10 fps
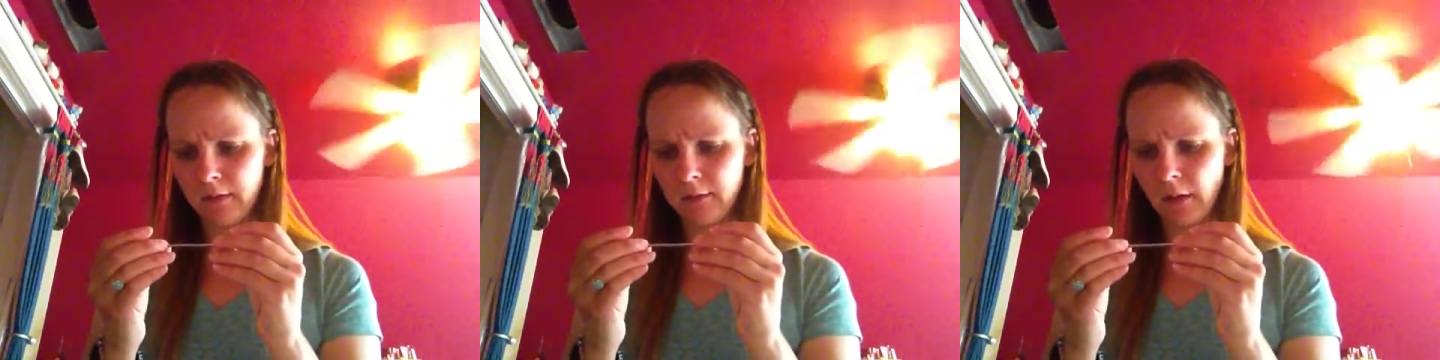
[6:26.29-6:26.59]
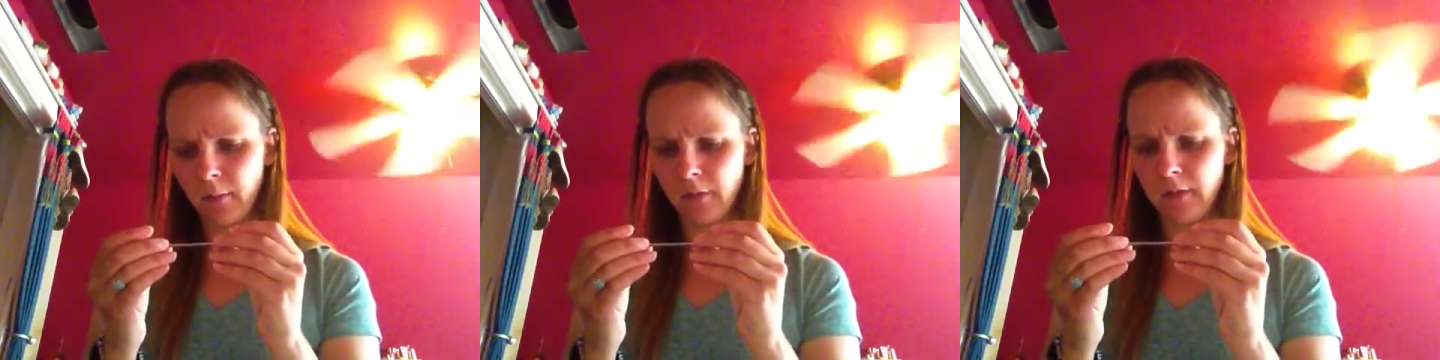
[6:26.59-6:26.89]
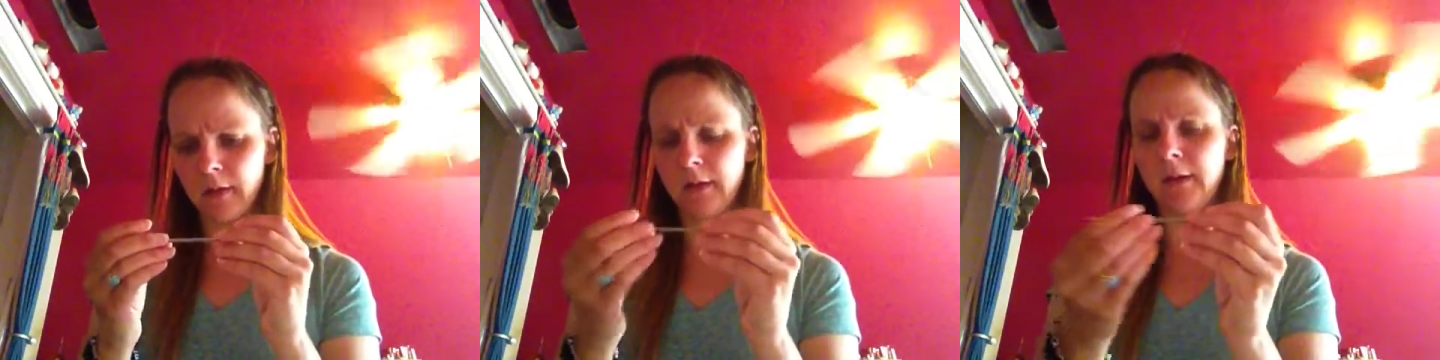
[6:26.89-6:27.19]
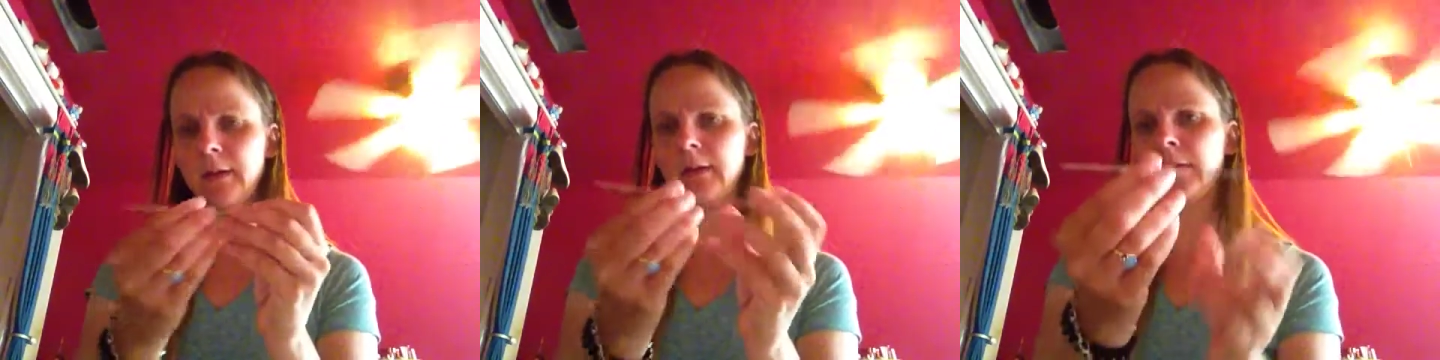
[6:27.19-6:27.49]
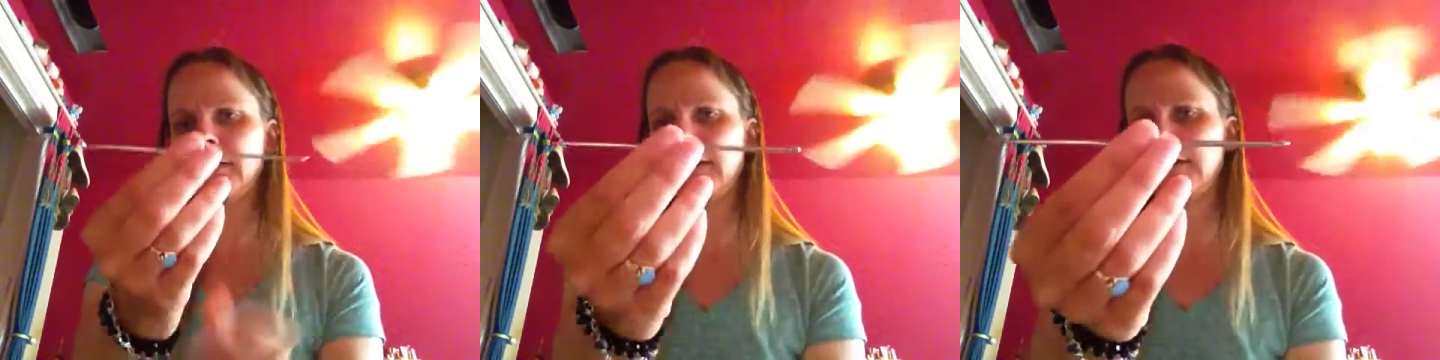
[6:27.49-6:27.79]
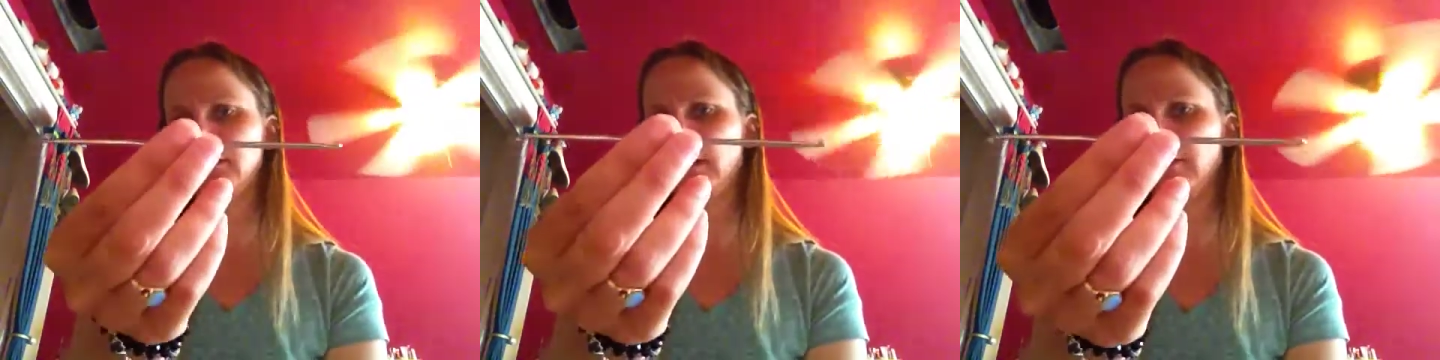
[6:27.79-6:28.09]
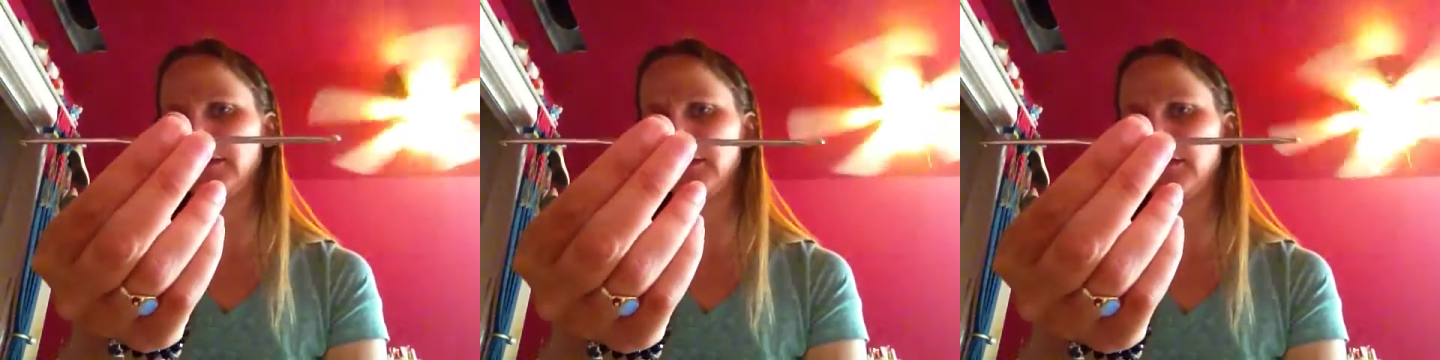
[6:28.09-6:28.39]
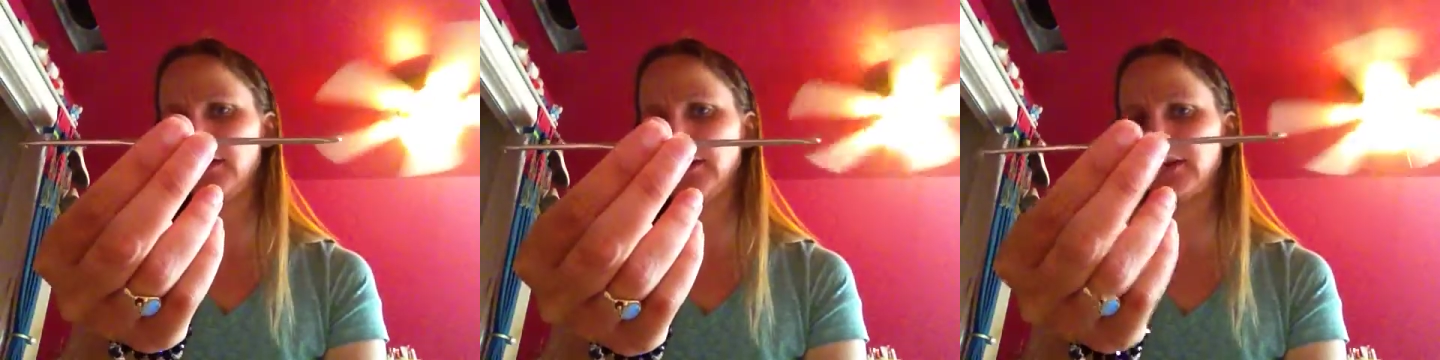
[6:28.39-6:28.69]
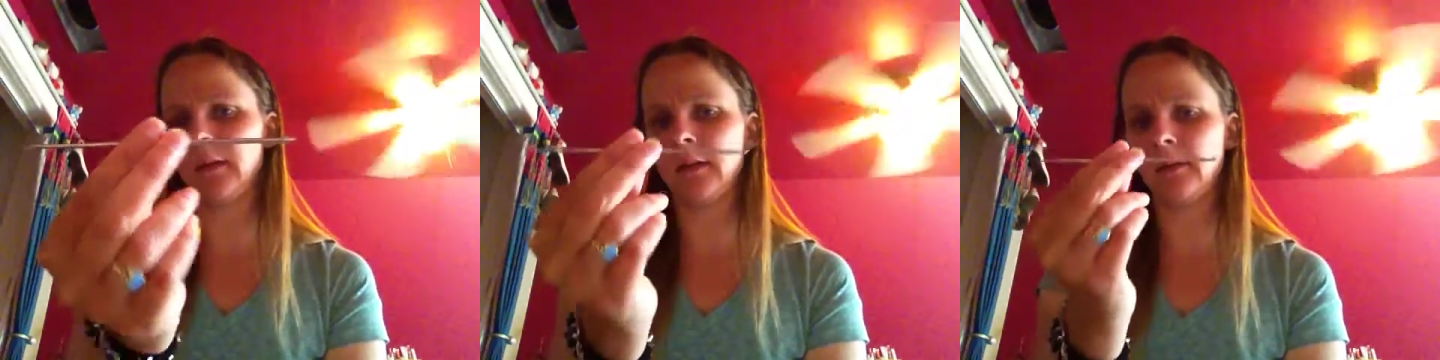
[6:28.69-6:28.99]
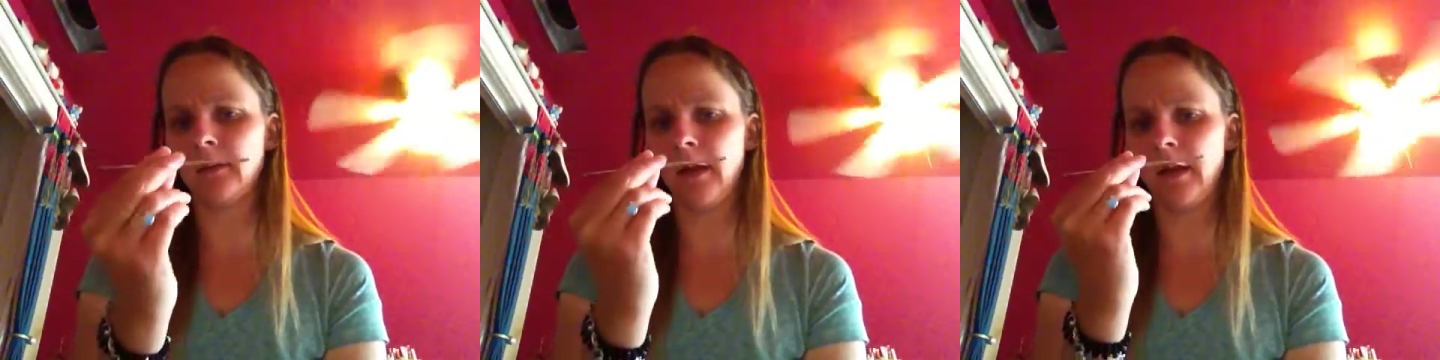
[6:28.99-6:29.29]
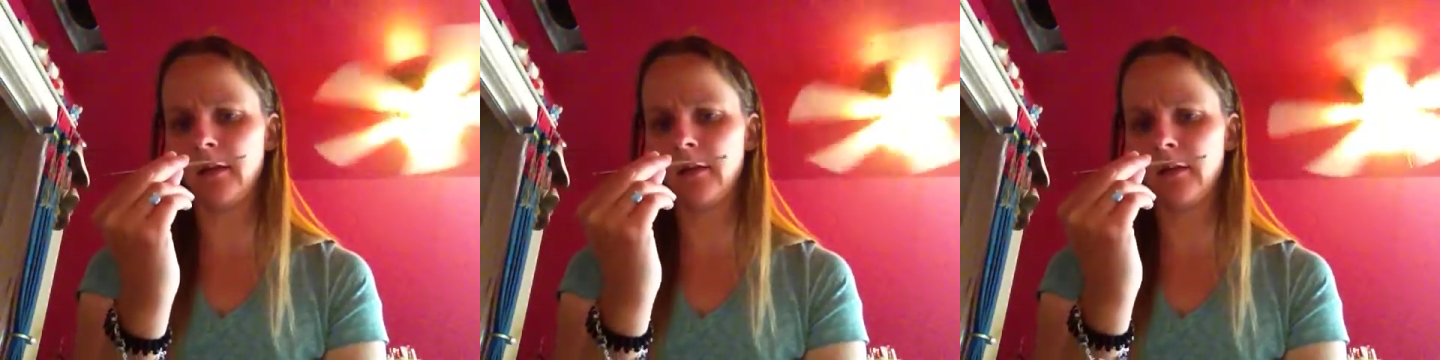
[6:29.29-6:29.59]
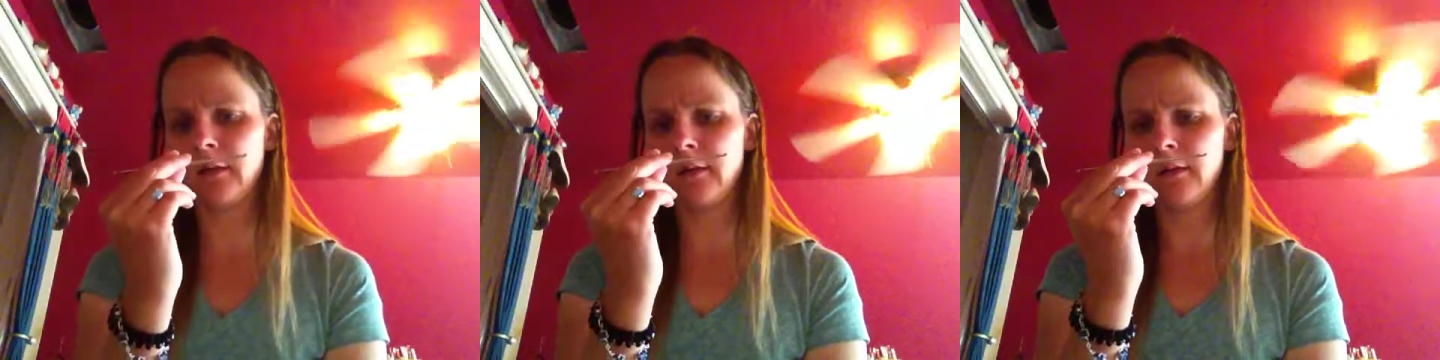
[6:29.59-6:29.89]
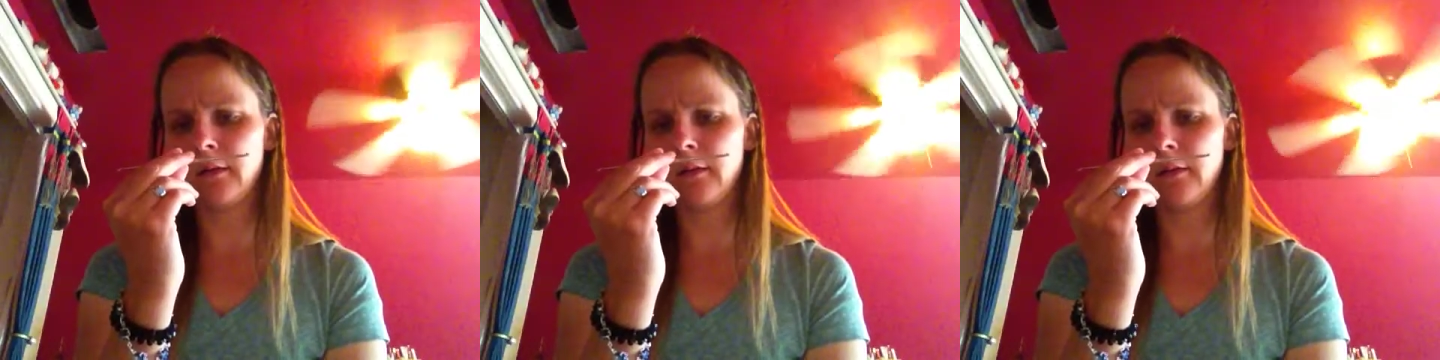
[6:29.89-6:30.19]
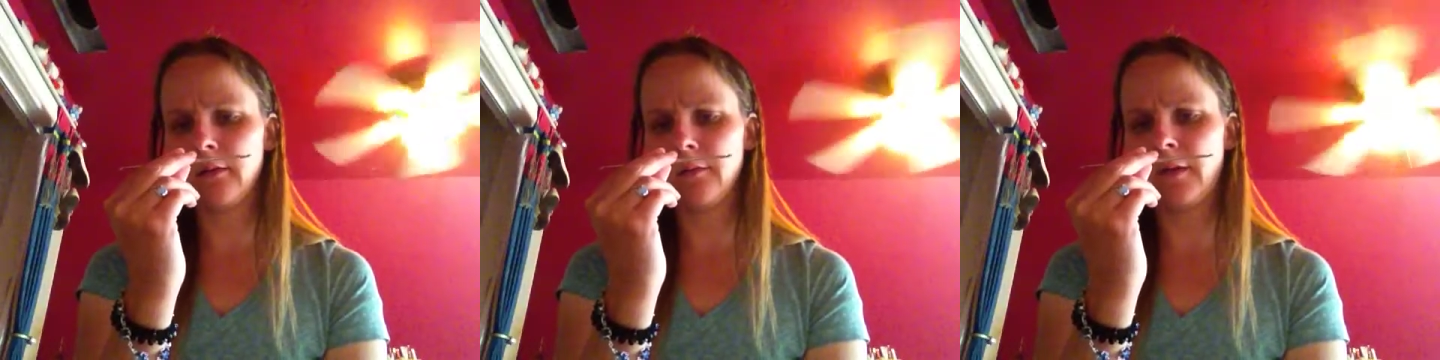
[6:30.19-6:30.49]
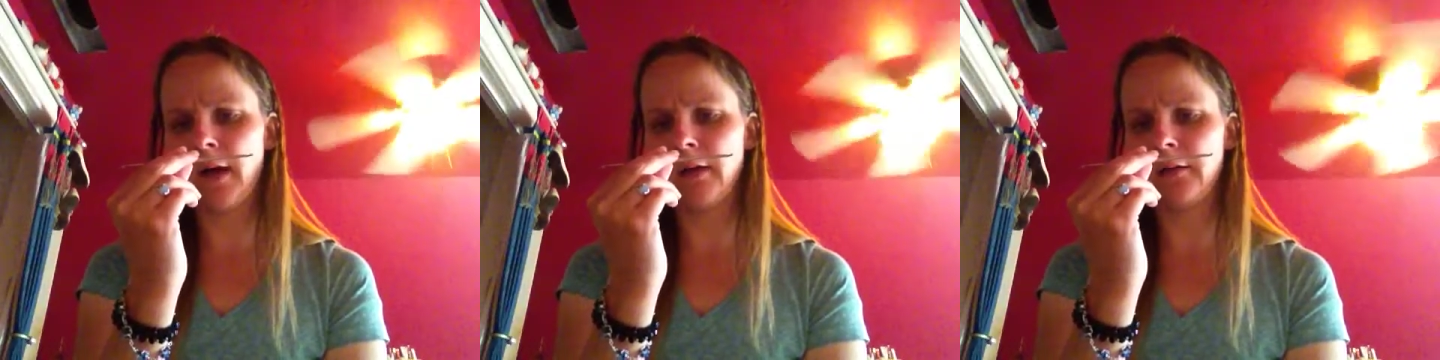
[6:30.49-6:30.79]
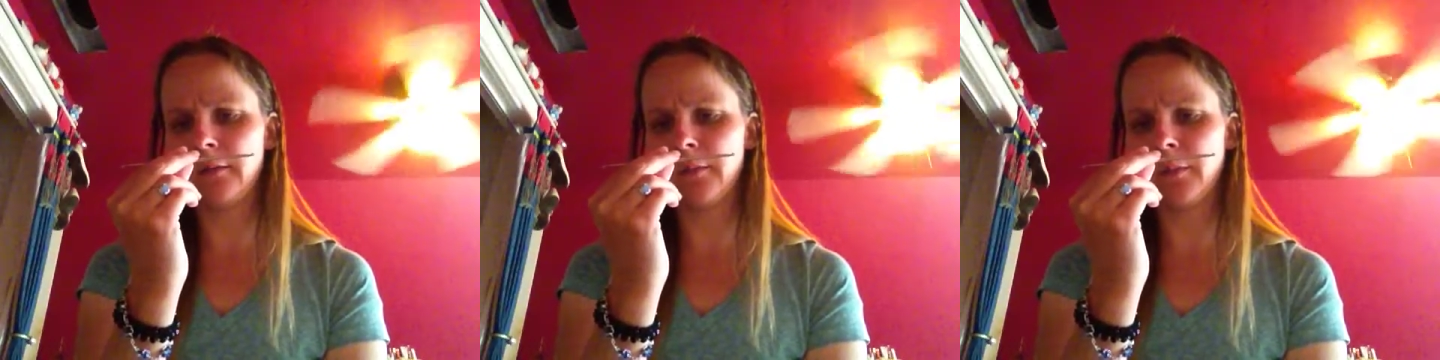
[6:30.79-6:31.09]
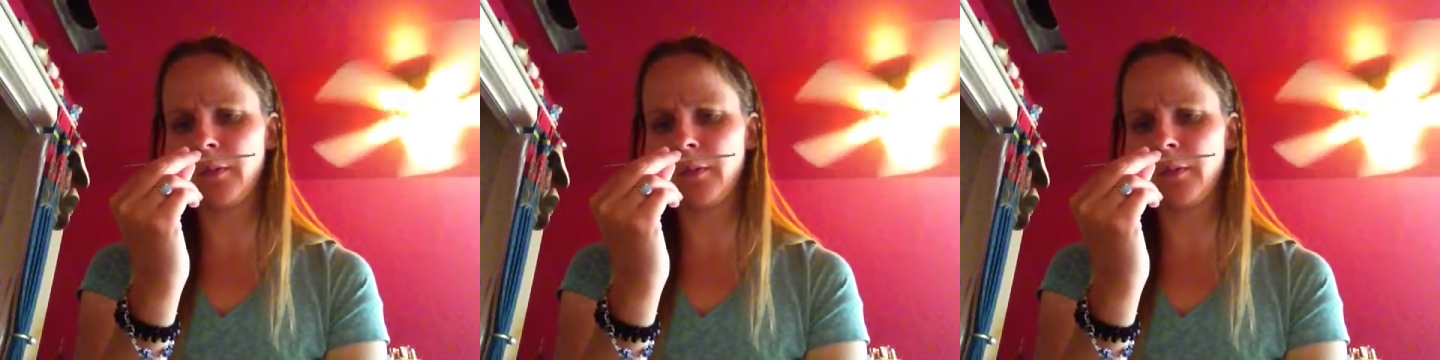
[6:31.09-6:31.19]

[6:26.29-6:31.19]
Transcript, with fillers: double hook. This is like a double-ended hook and it's like 5.0